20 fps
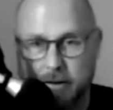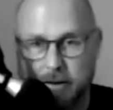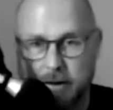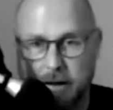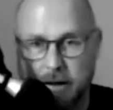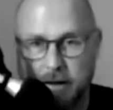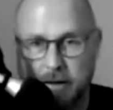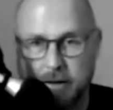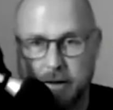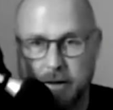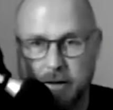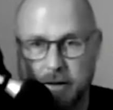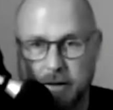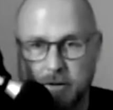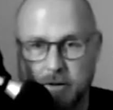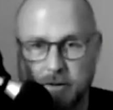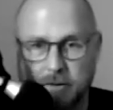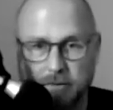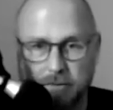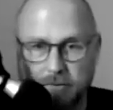and
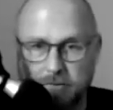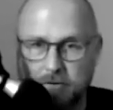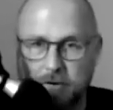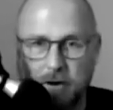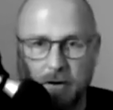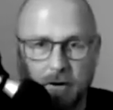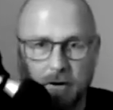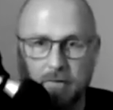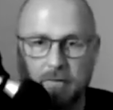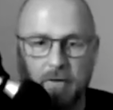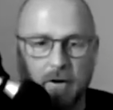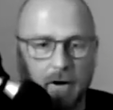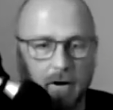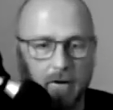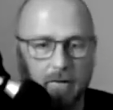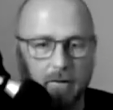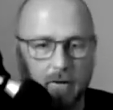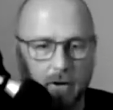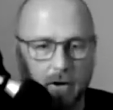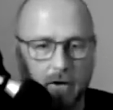there's some very, very,
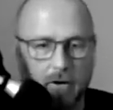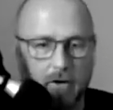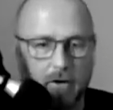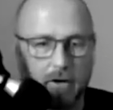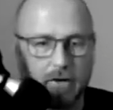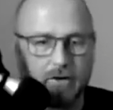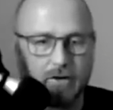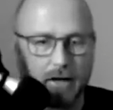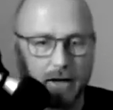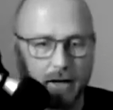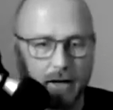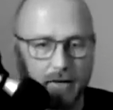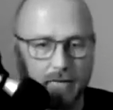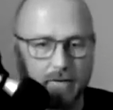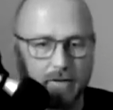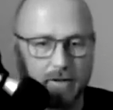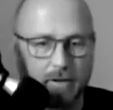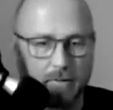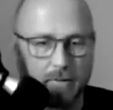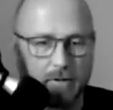very good executives
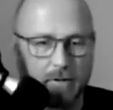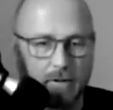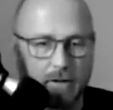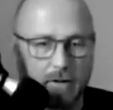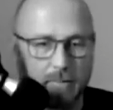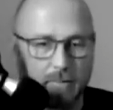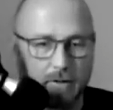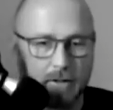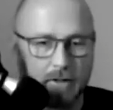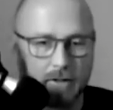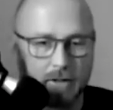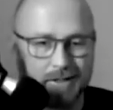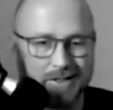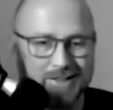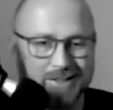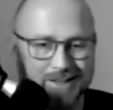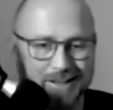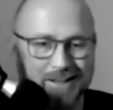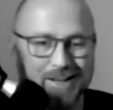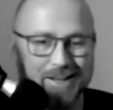in some of these companies that
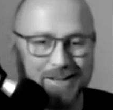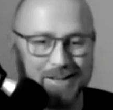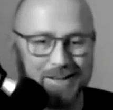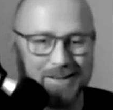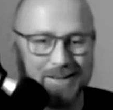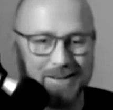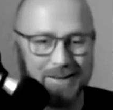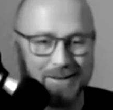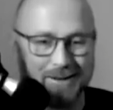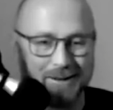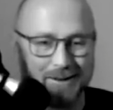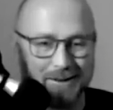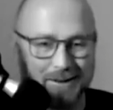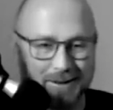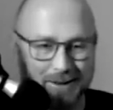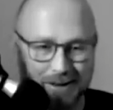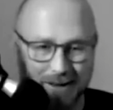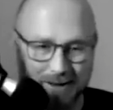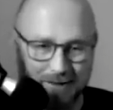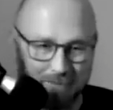see it
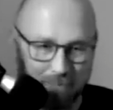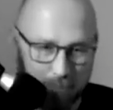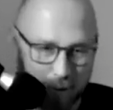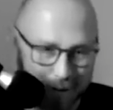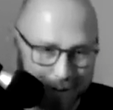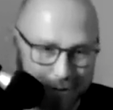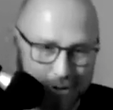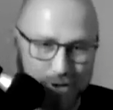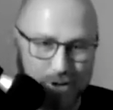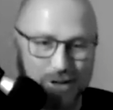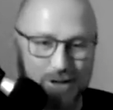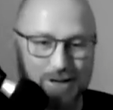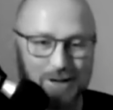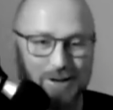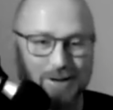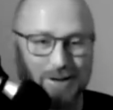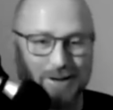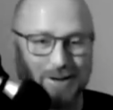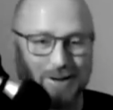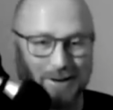and have pitched
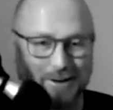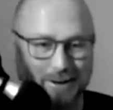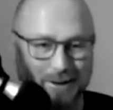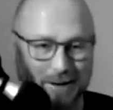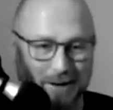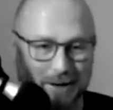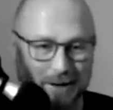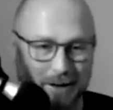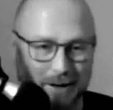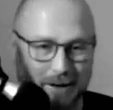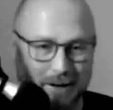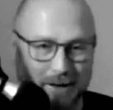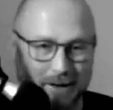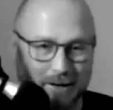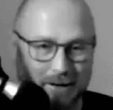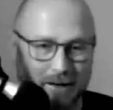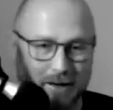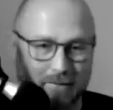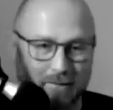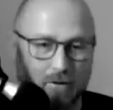it
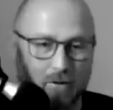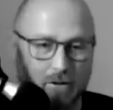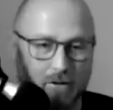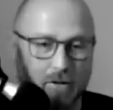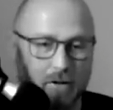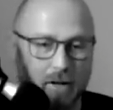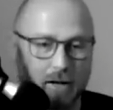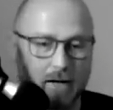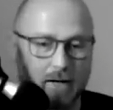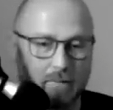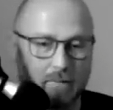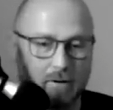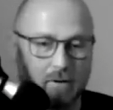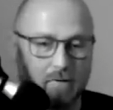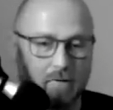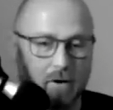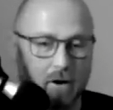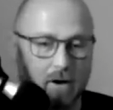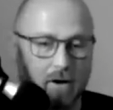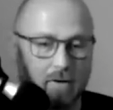and have ultimately had to move
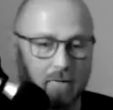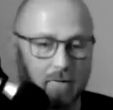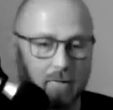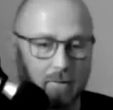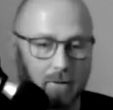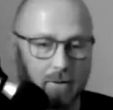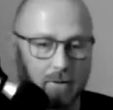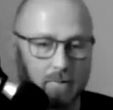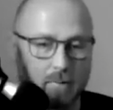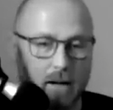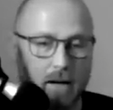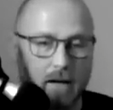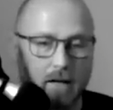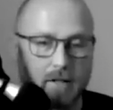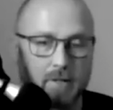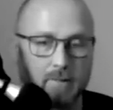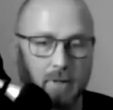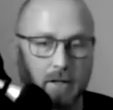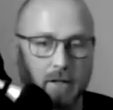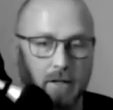on from those banks
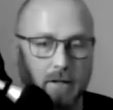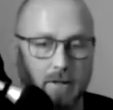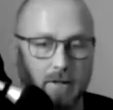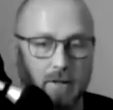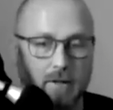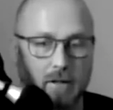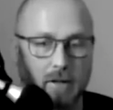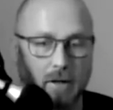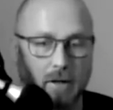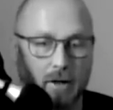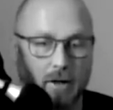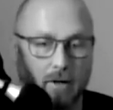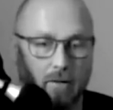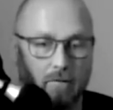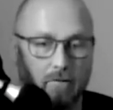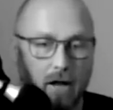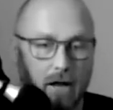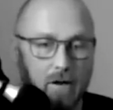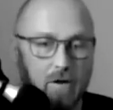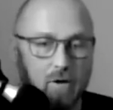because
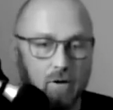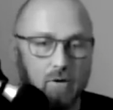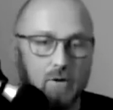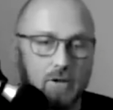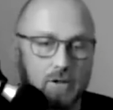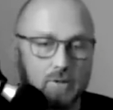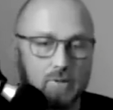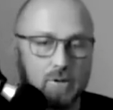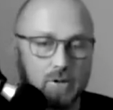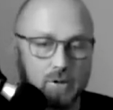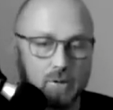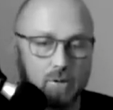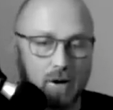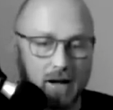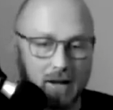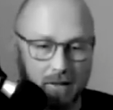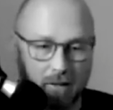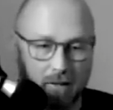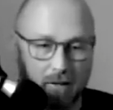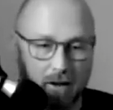they knew this was the
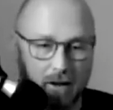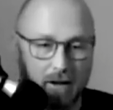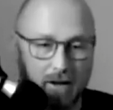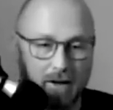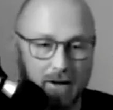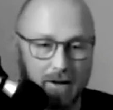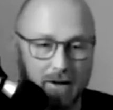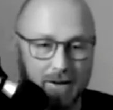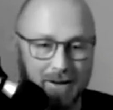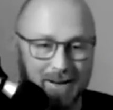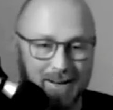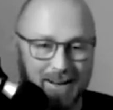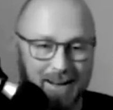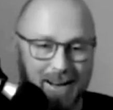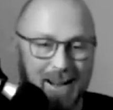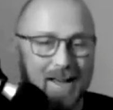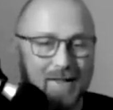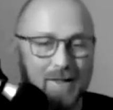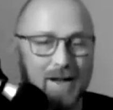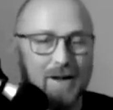right thing.
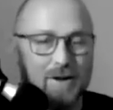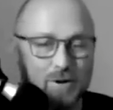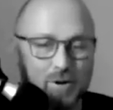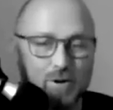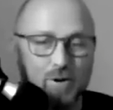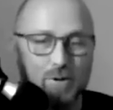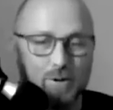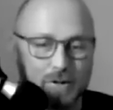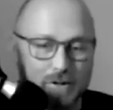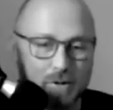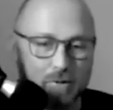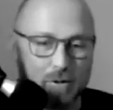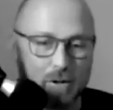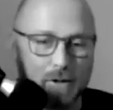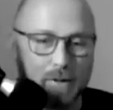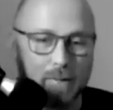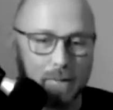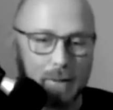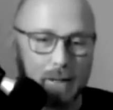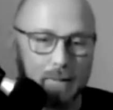And they knew it was a really
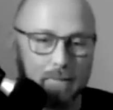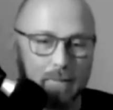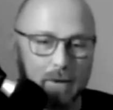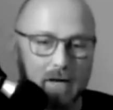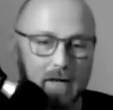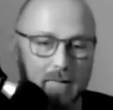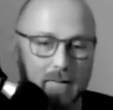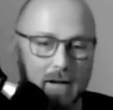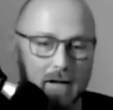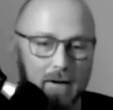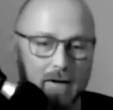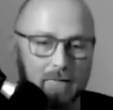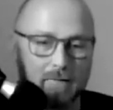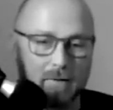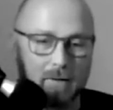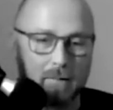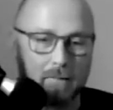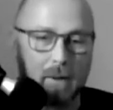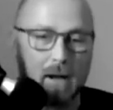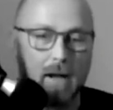big moneymaker for
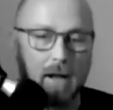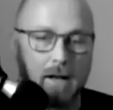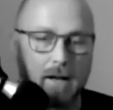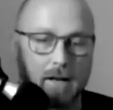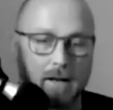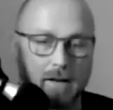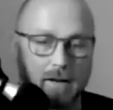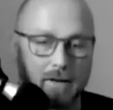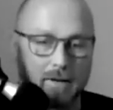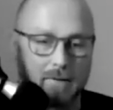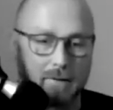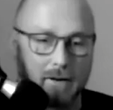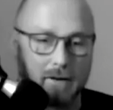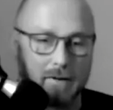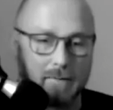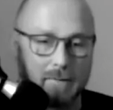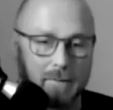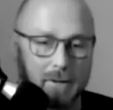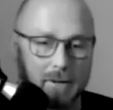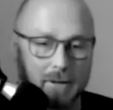the bank, right?
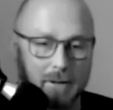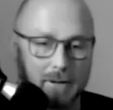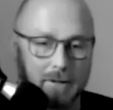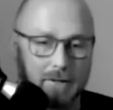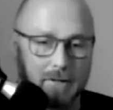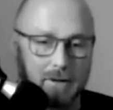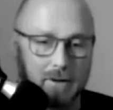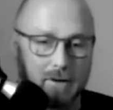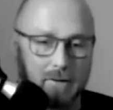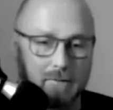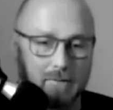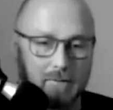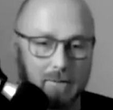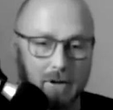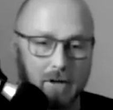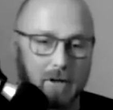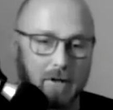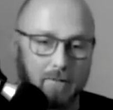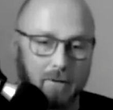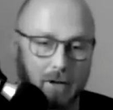So
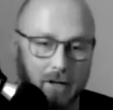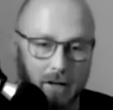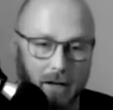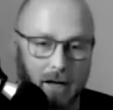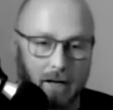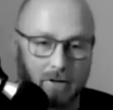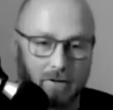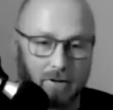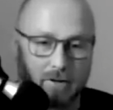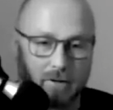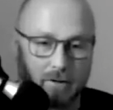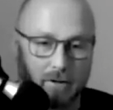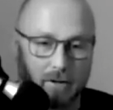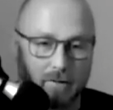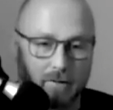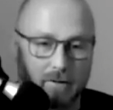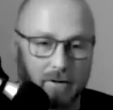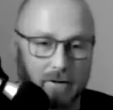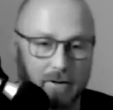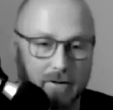look, if you can actually
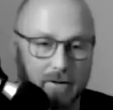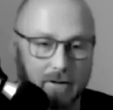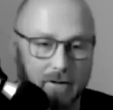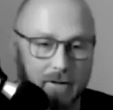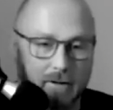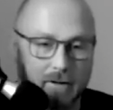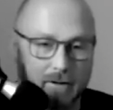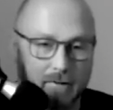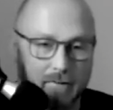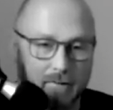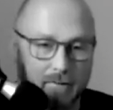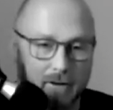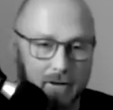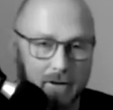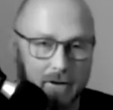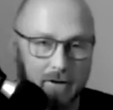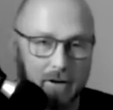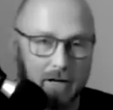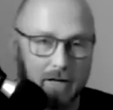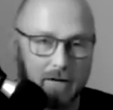lift,
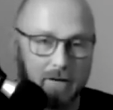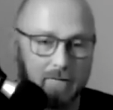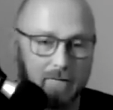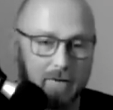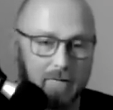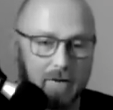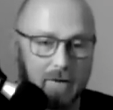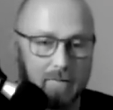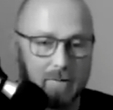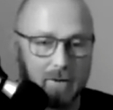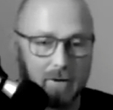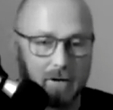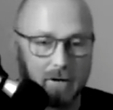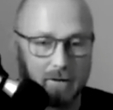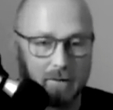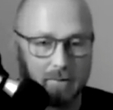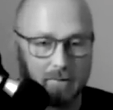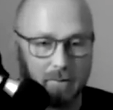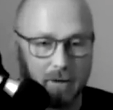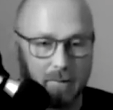150 million
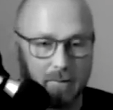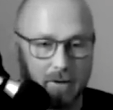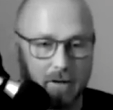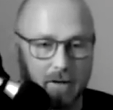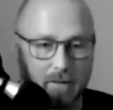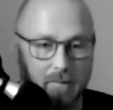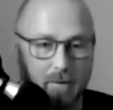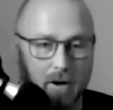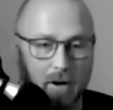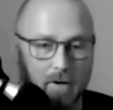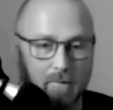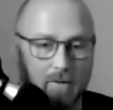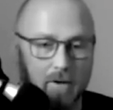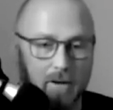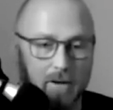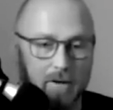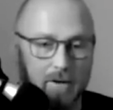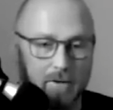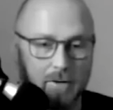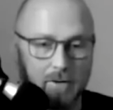people out of poverty
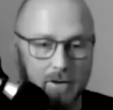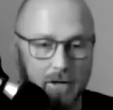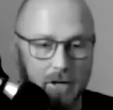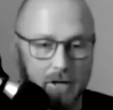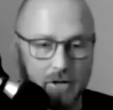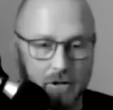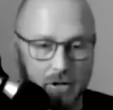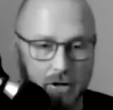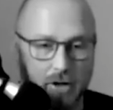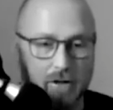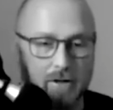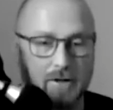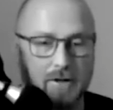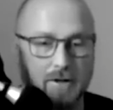in Indonesia,